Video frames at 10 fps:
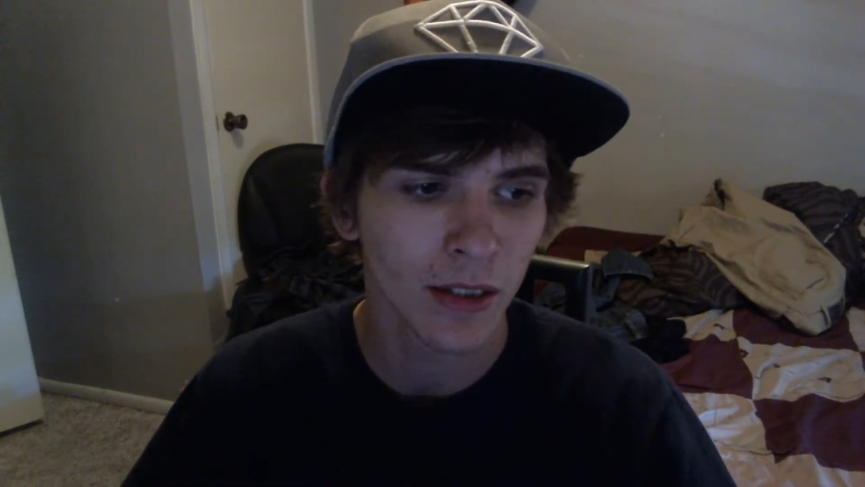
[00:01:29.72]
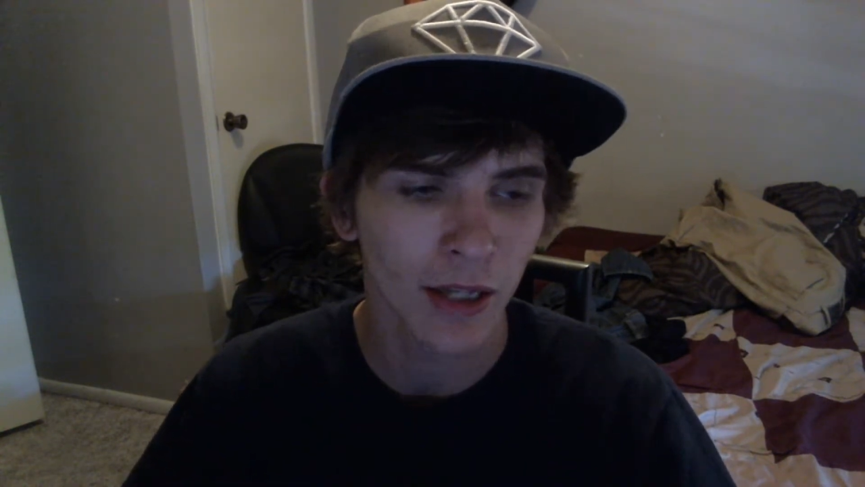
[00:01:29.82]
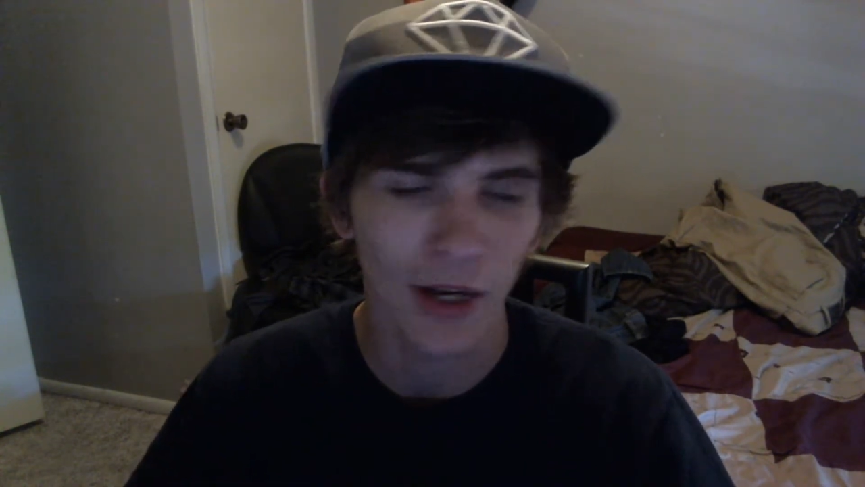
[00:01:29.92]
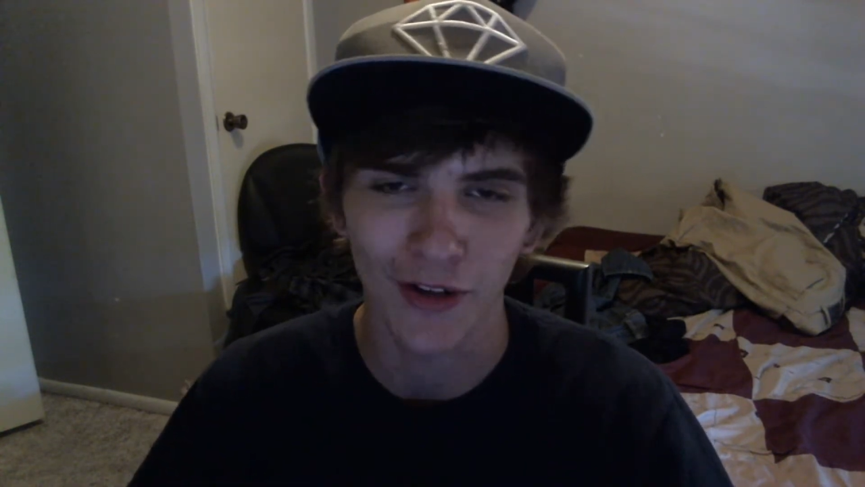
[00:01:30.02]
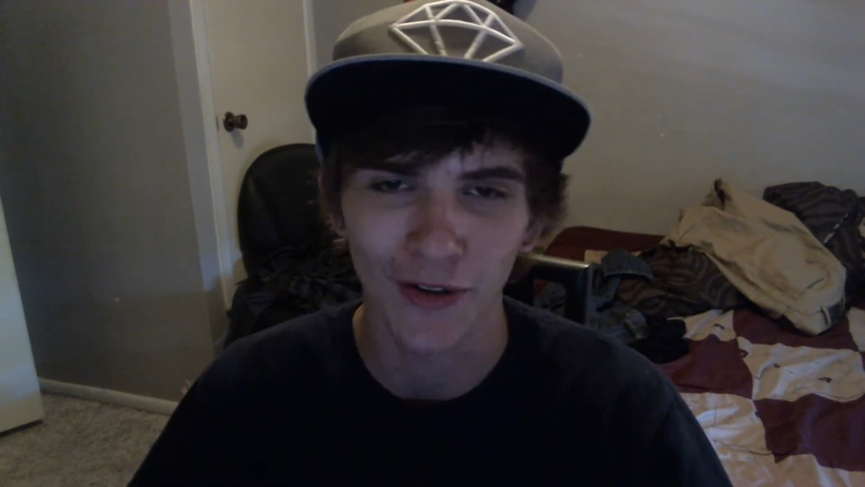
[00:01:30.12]

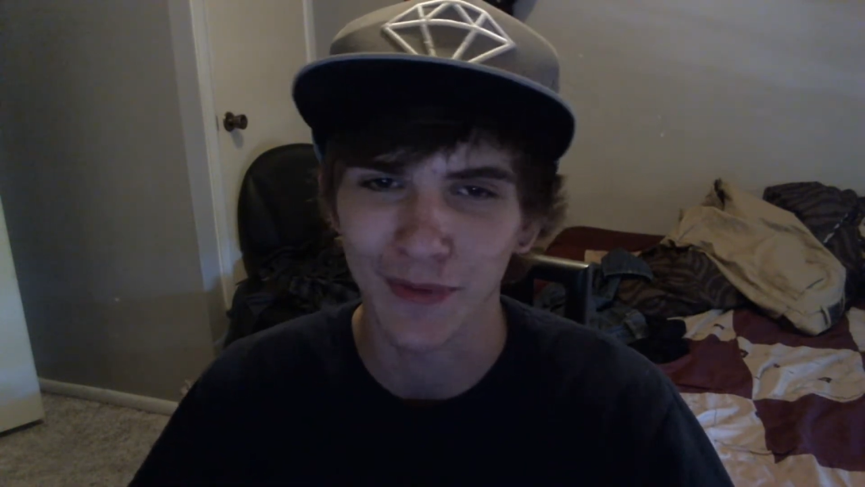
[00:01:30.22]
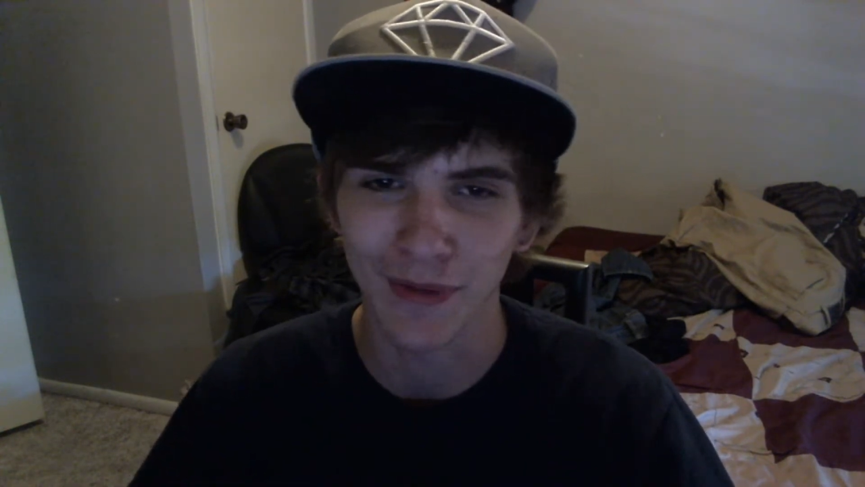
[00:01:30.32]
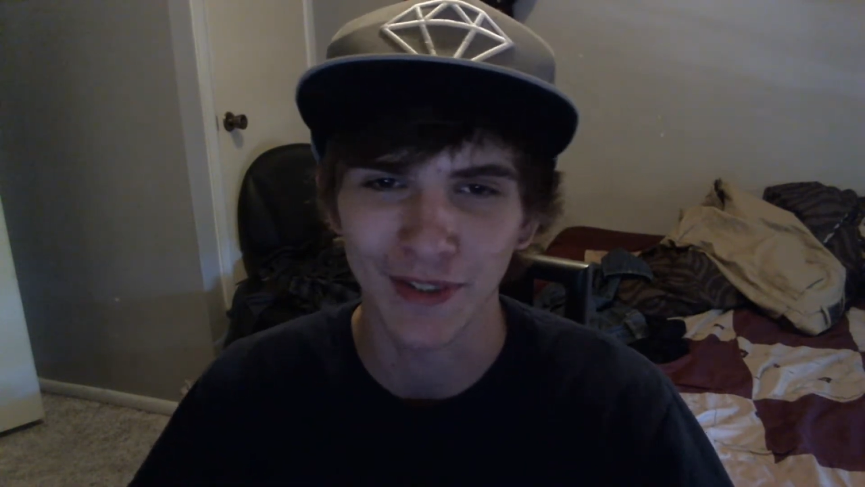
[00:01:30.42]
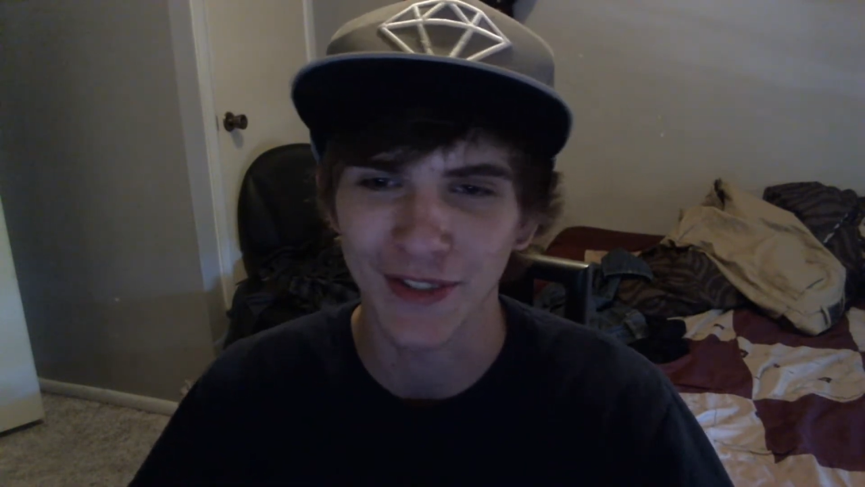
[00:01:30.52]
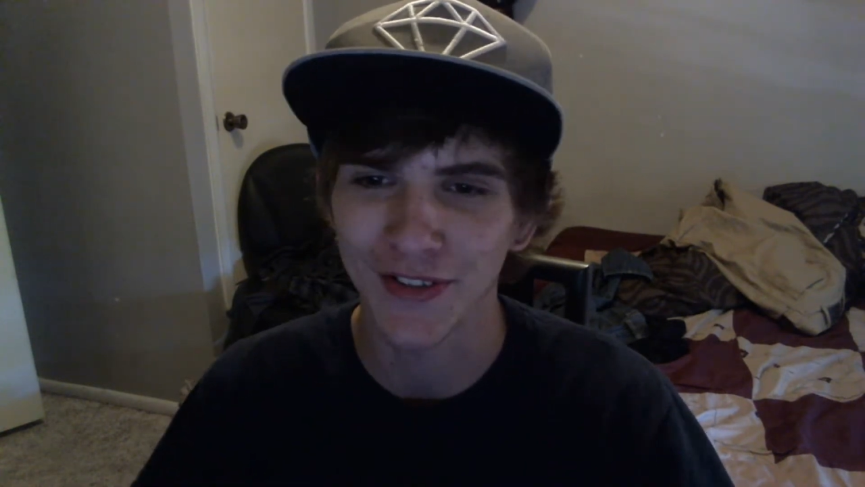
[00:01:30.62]
I don't know, it made
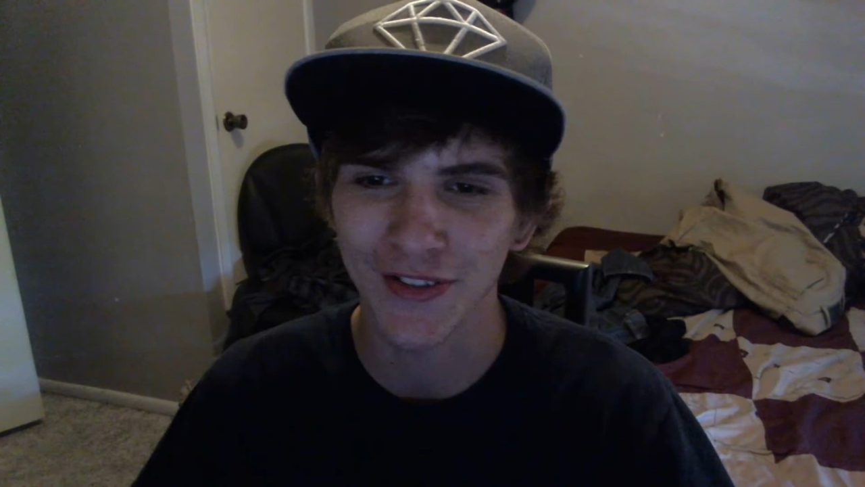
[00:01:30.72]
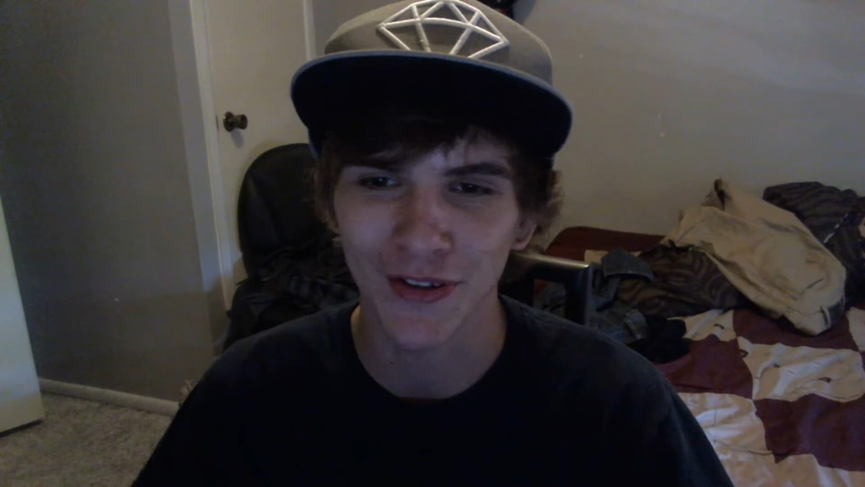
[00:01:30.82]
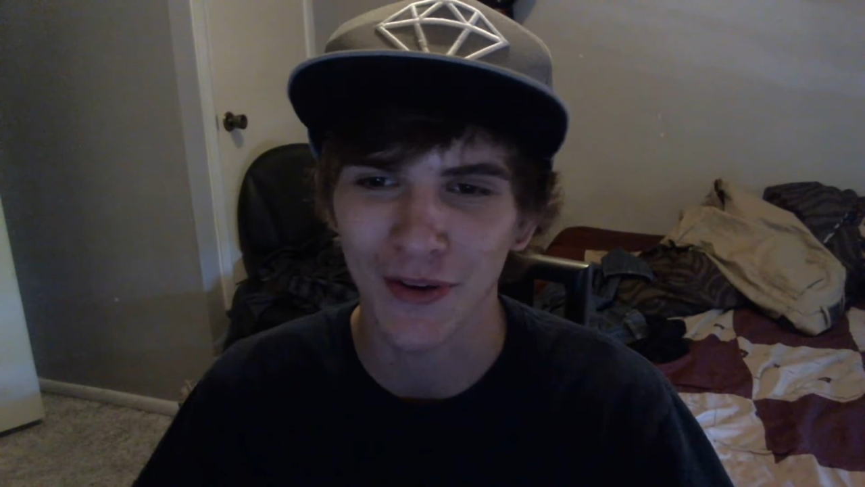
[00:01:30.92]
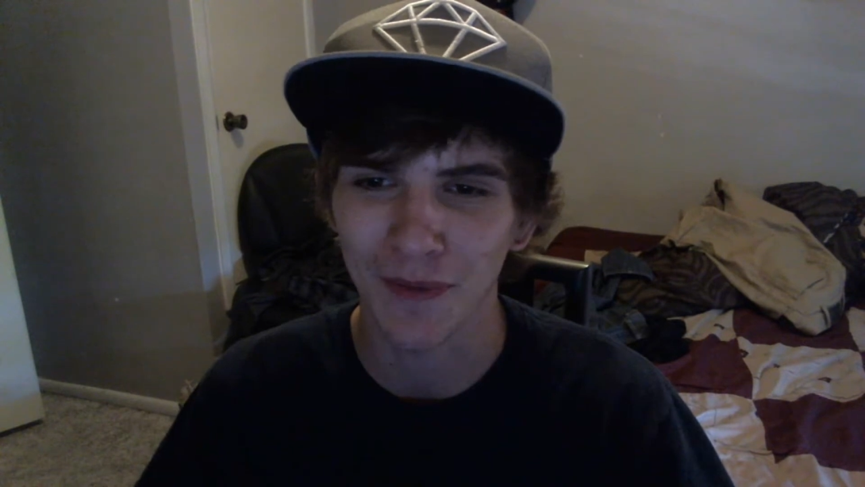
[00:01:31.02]
me so